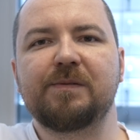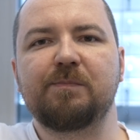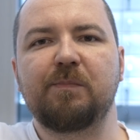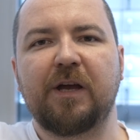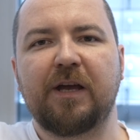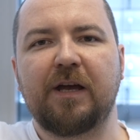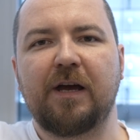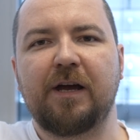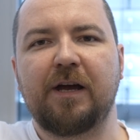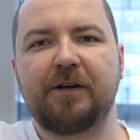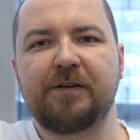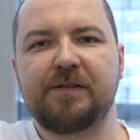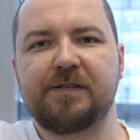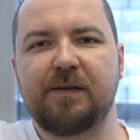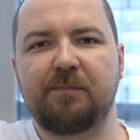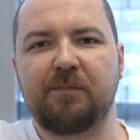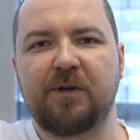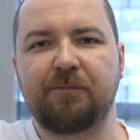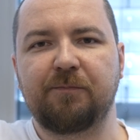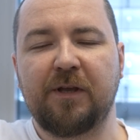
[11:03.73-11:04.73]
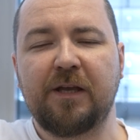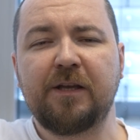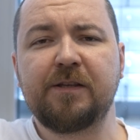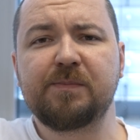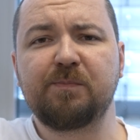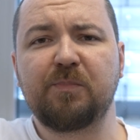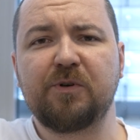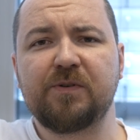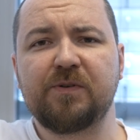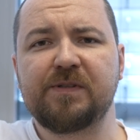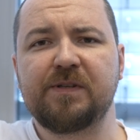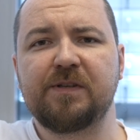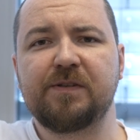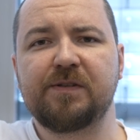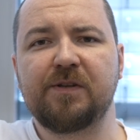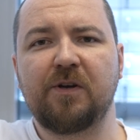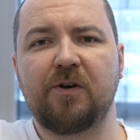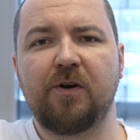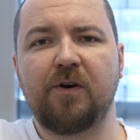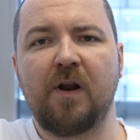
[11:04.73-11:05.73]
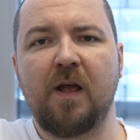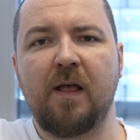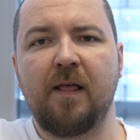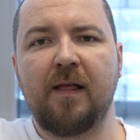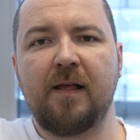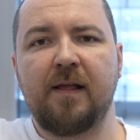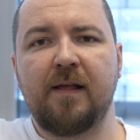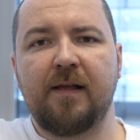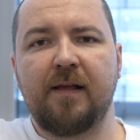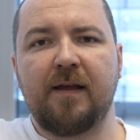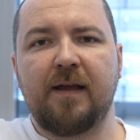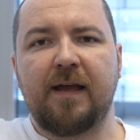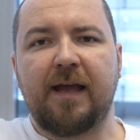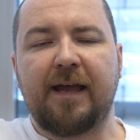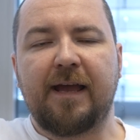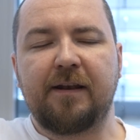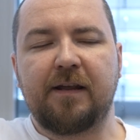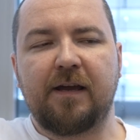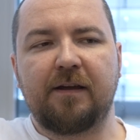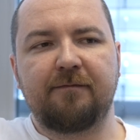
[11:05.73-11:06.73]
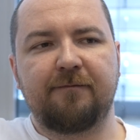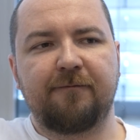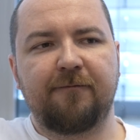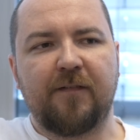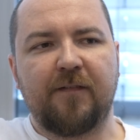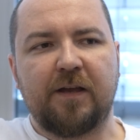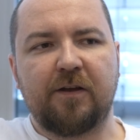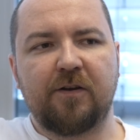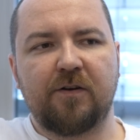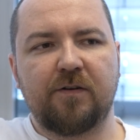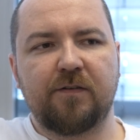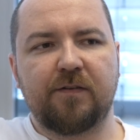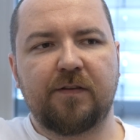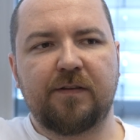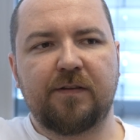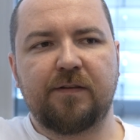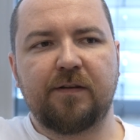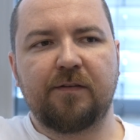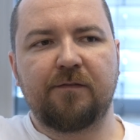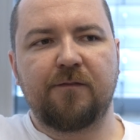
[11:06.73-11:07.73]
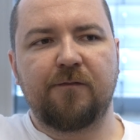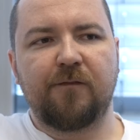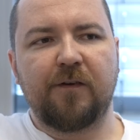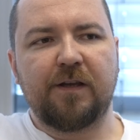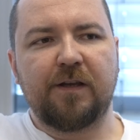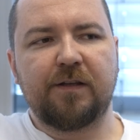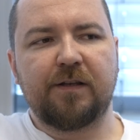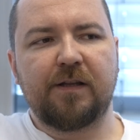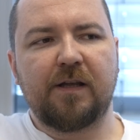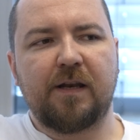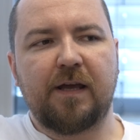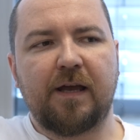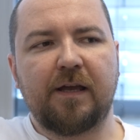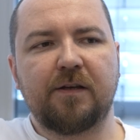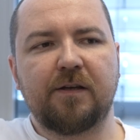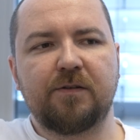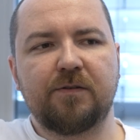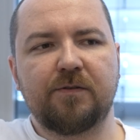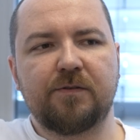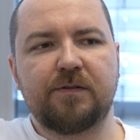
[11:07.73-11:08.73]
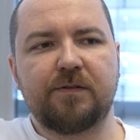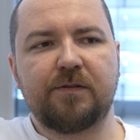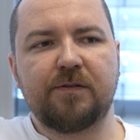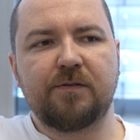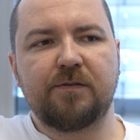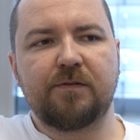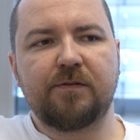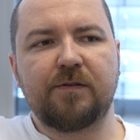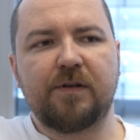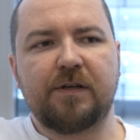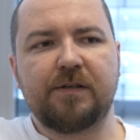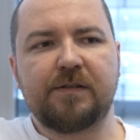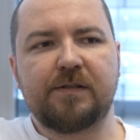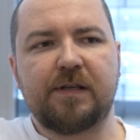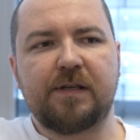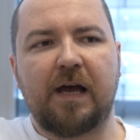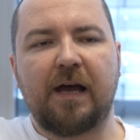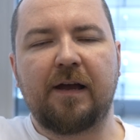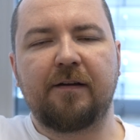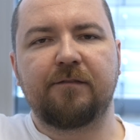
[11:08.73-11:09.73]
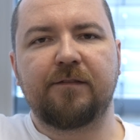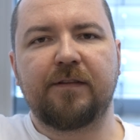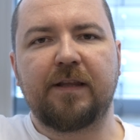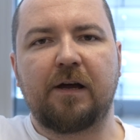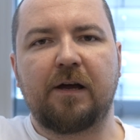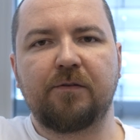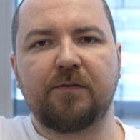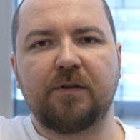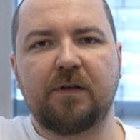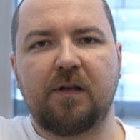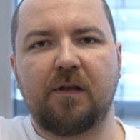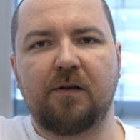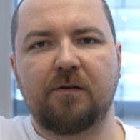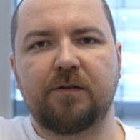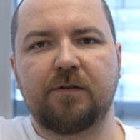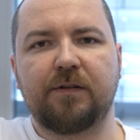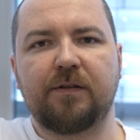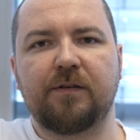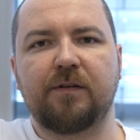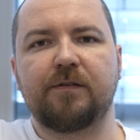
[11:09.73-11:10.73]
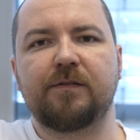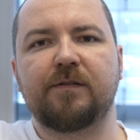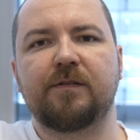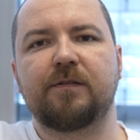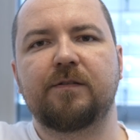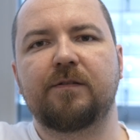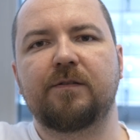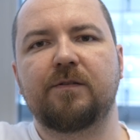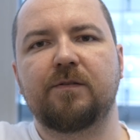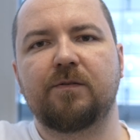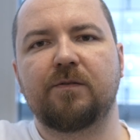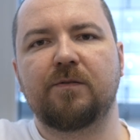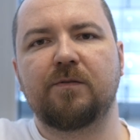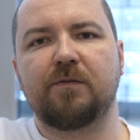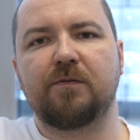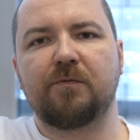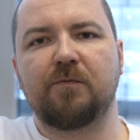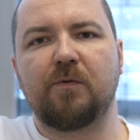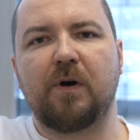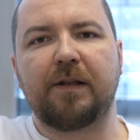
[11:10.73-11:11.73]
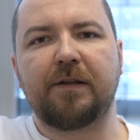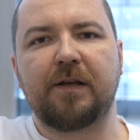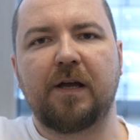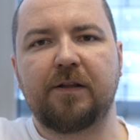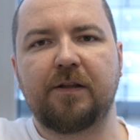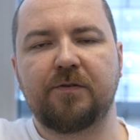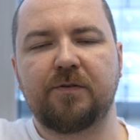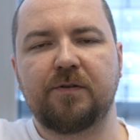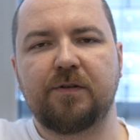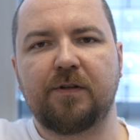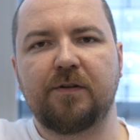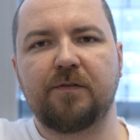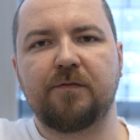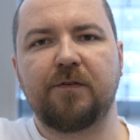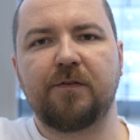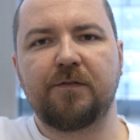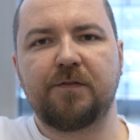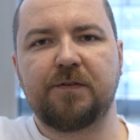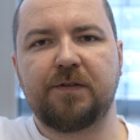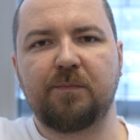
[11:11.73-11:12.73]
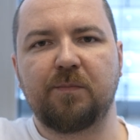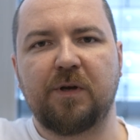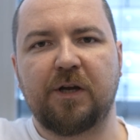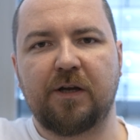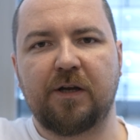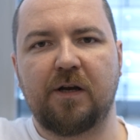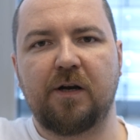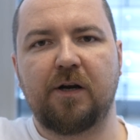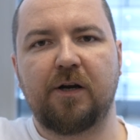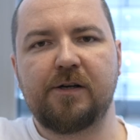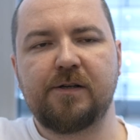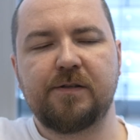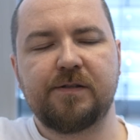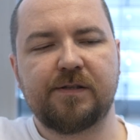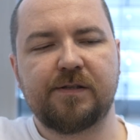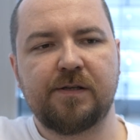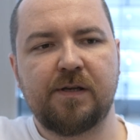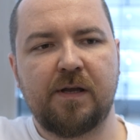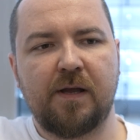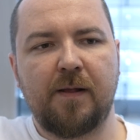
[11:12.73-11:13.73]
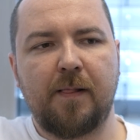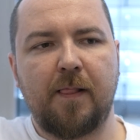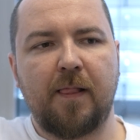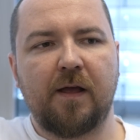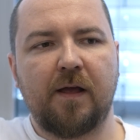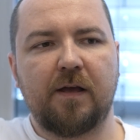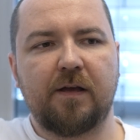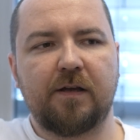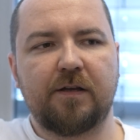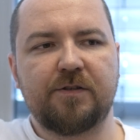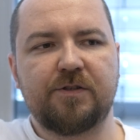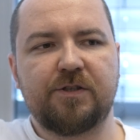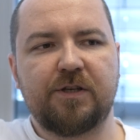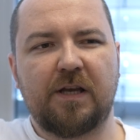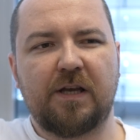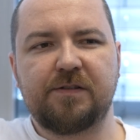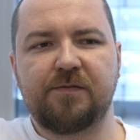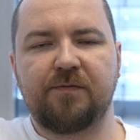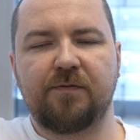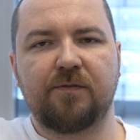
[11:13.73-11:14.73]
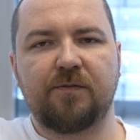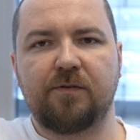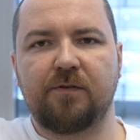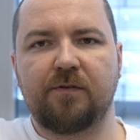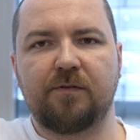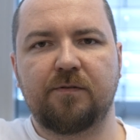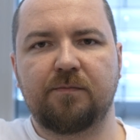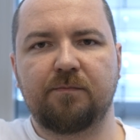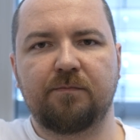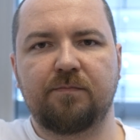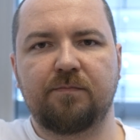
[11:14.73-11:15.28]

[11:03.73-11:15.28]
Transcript: MHz MMX processor, and I figured the thing that I could do is I've downclocked this to 150 MHz just for